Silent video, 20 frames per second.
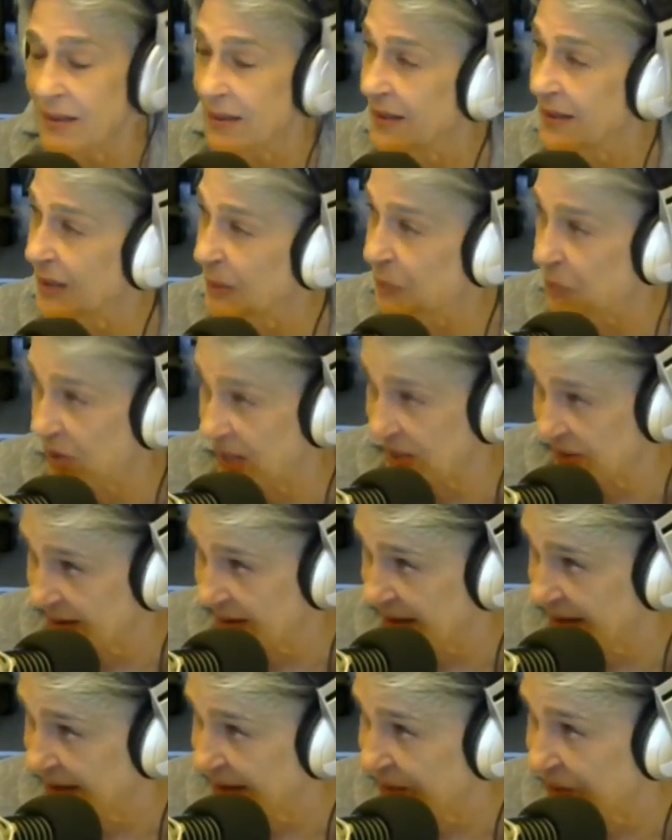the
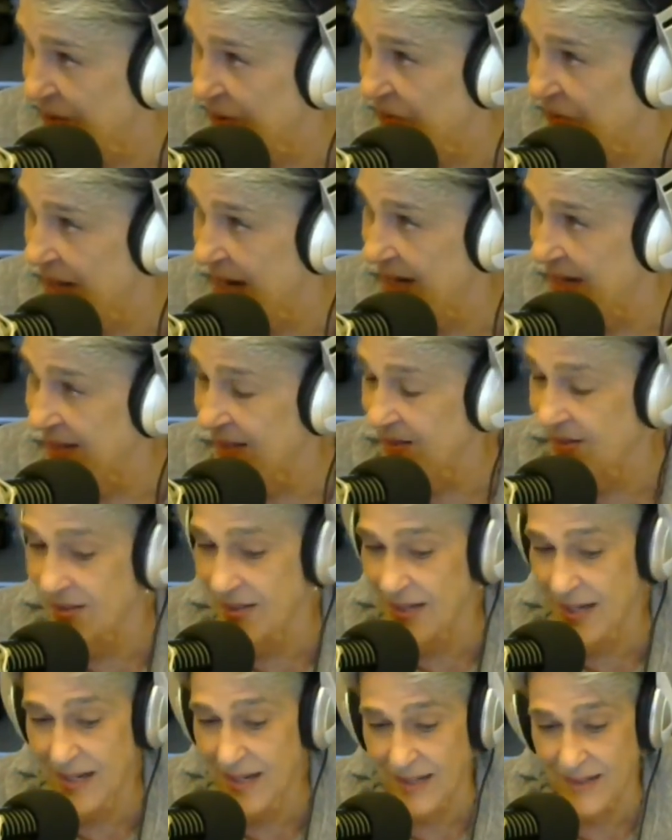President of the United
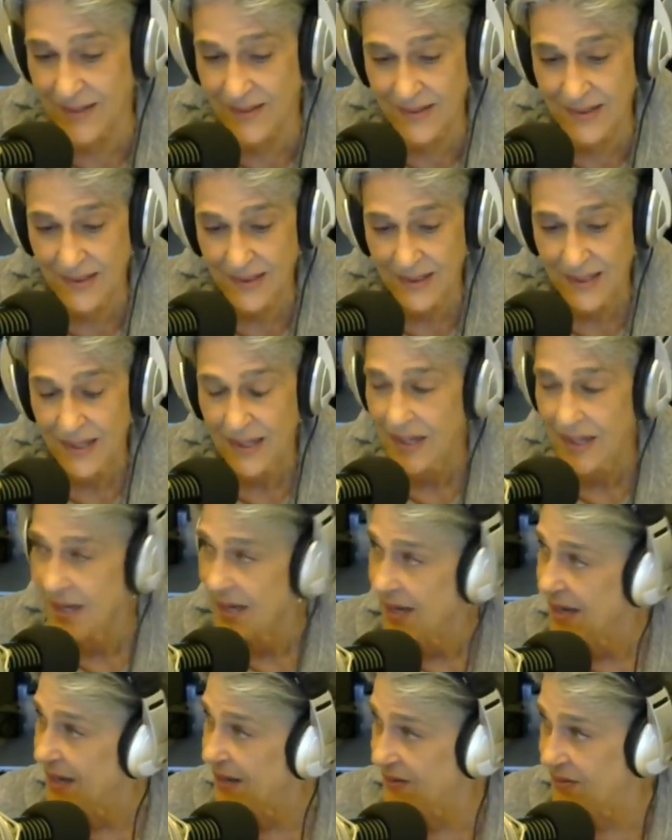States,
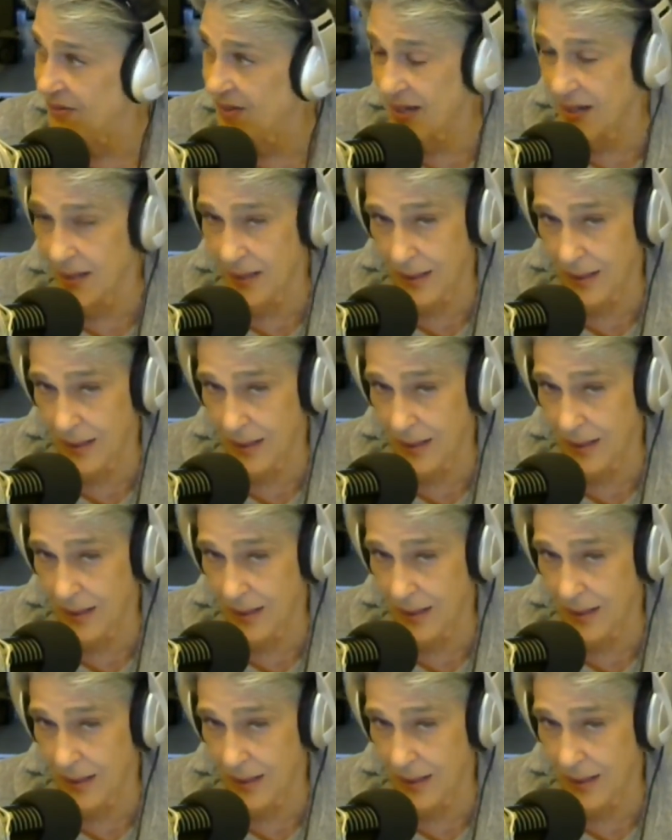and said,